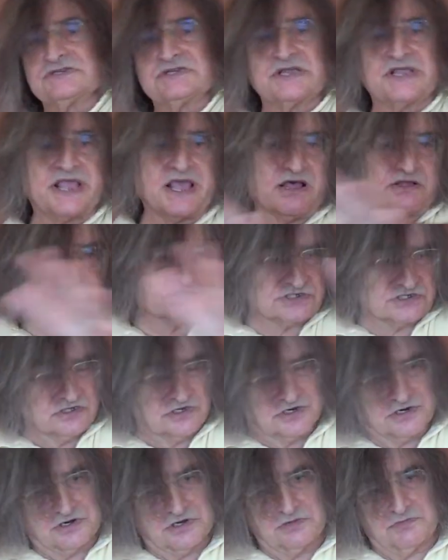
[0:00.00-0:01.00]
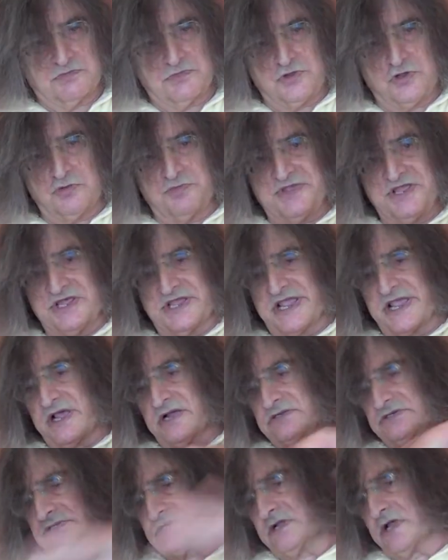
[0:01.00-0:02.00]
as the counselor, and you'll be the
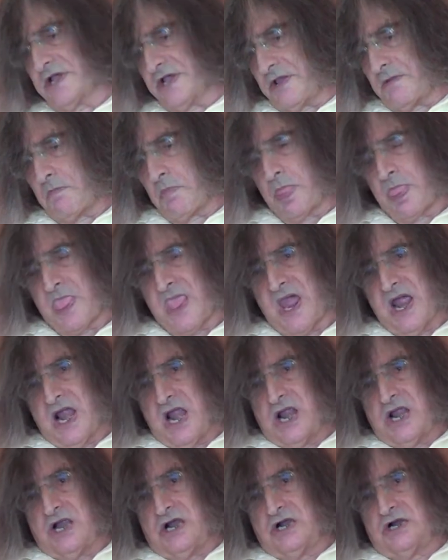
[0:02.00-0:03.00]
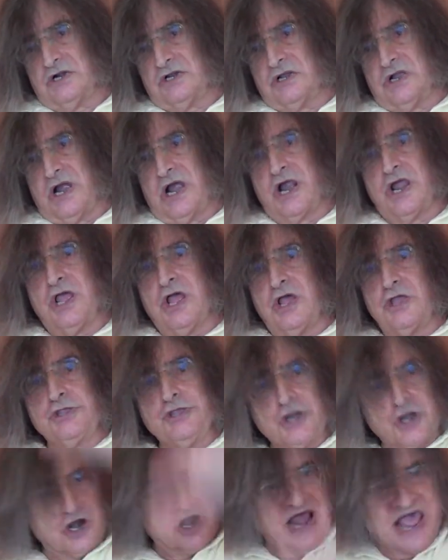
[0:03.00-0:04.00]
counsel aide.
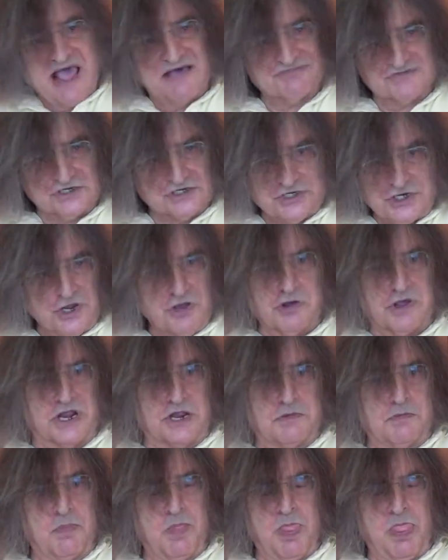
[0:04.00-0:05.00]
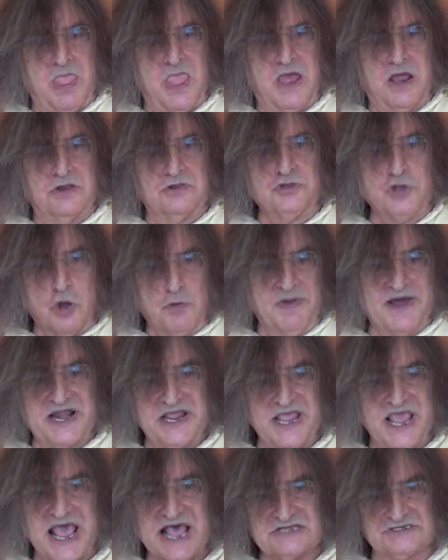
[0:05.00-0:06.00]
You don't have to do it.
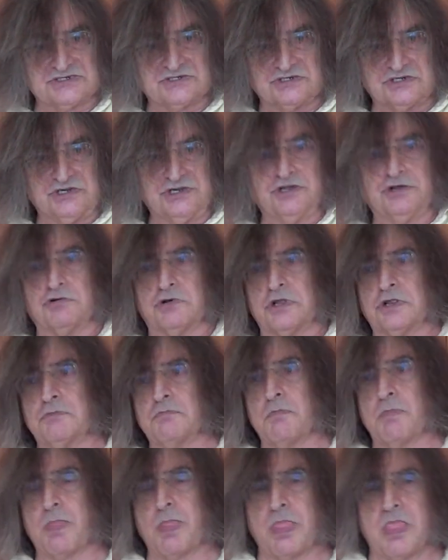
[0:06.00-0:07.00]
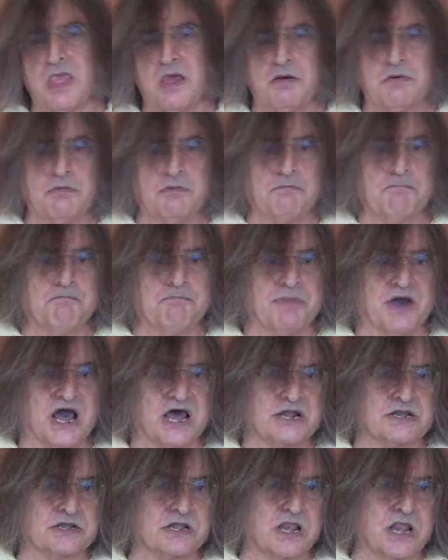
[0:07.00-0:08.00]
Nobody has to do it.
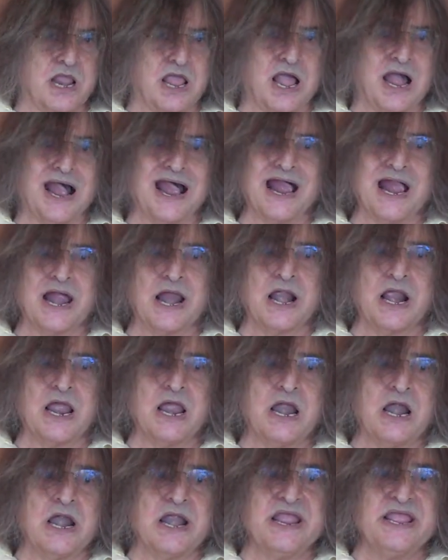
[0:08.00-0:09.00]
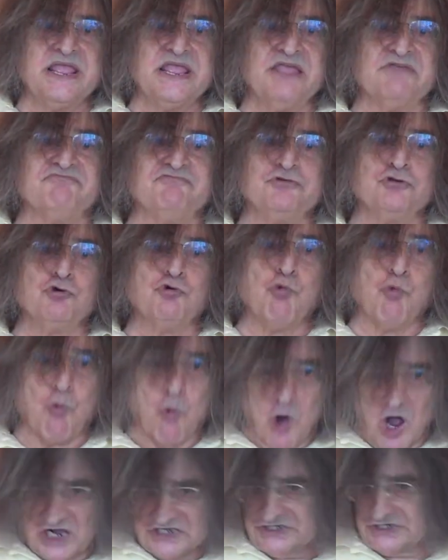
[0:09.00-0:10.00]
But if you
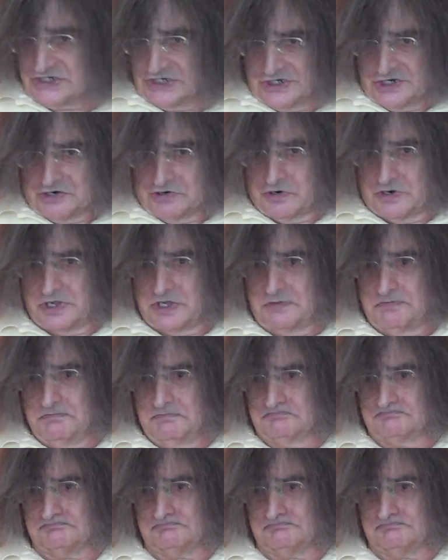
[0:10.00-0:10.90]
want to do it,